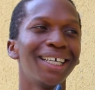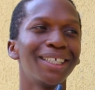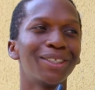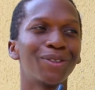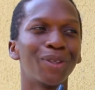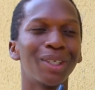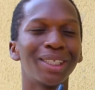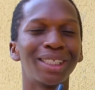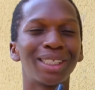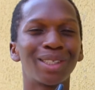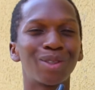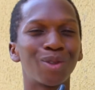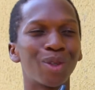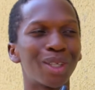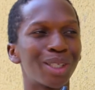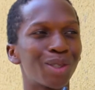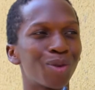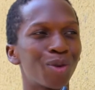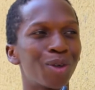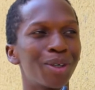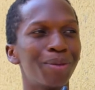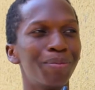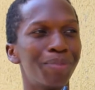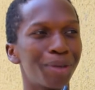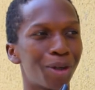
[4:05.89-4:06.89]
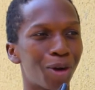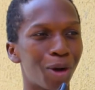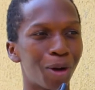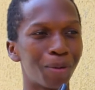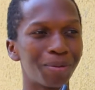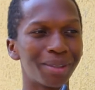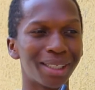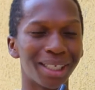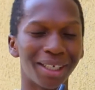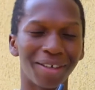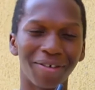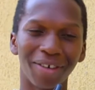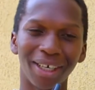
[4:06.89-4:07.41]
2021
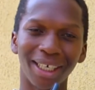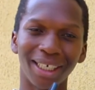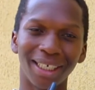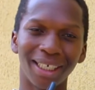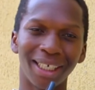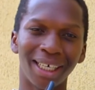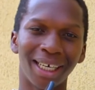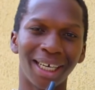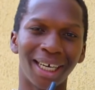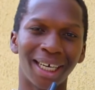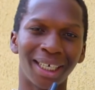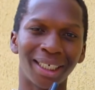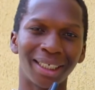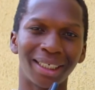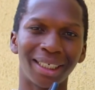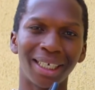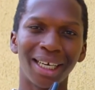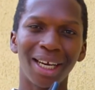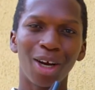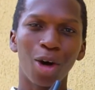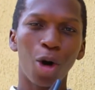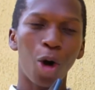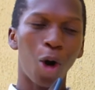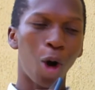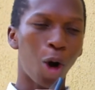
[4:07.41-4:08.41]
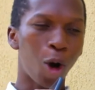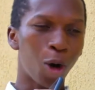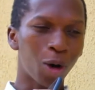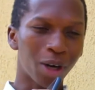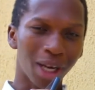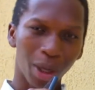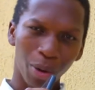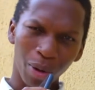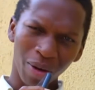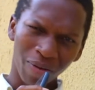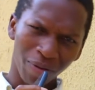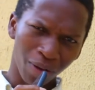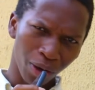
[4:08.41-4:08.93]
becomes a great year, and all
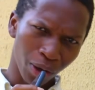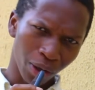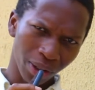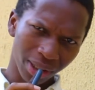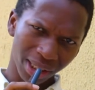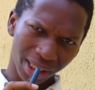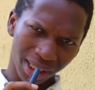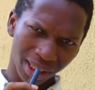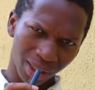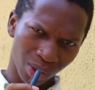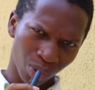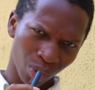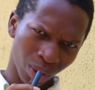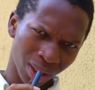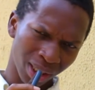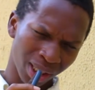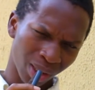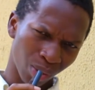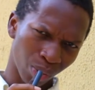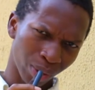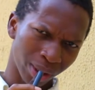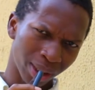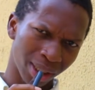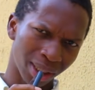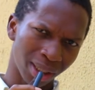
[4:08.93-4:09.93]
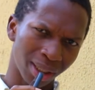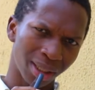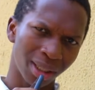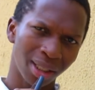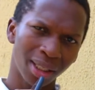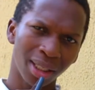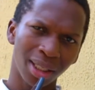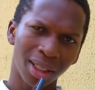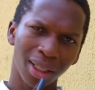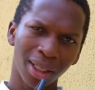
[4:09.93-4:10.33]
that we've lost in 2020